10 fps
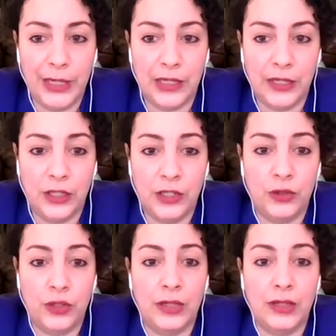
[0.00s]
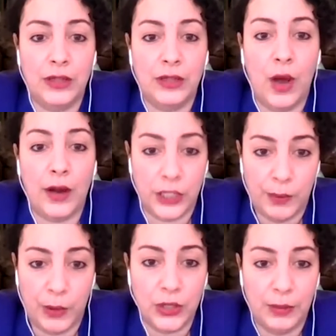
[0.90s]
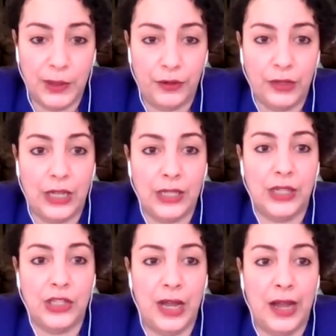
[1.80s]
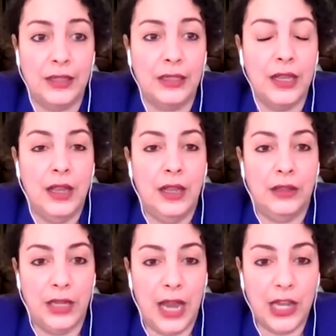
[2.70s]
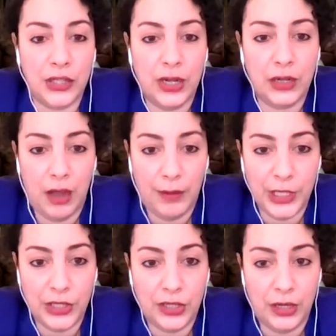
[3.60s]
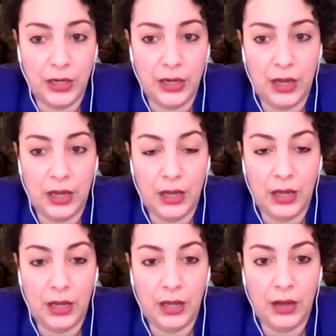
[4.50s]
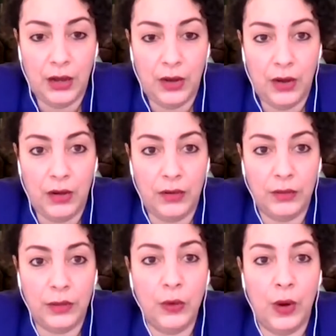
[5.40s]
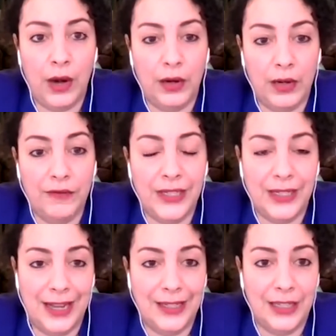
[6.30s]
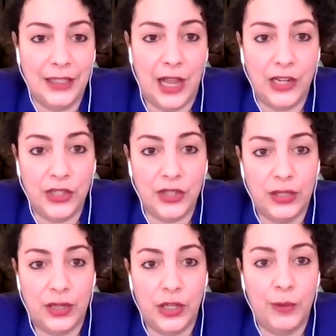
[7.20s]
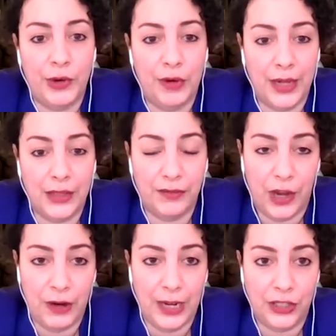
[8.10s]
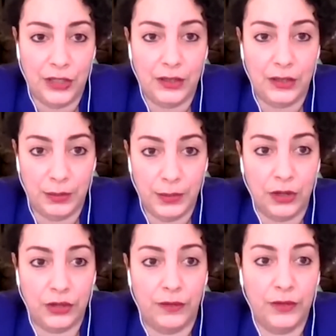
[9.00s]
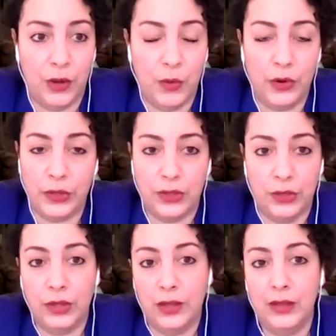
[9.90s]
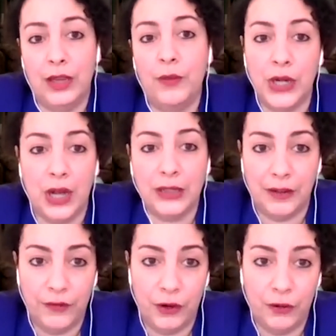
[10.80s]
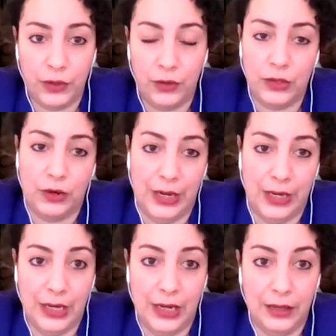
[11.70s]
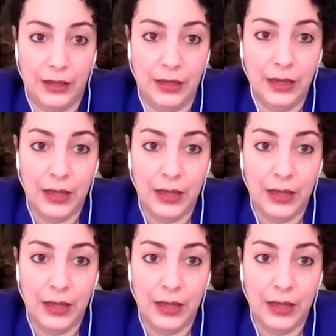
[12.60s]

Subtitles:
institutions who are responsible for that, such as the National Commission who are investigating the alleged human rights violations because of the war. So they were not involved also in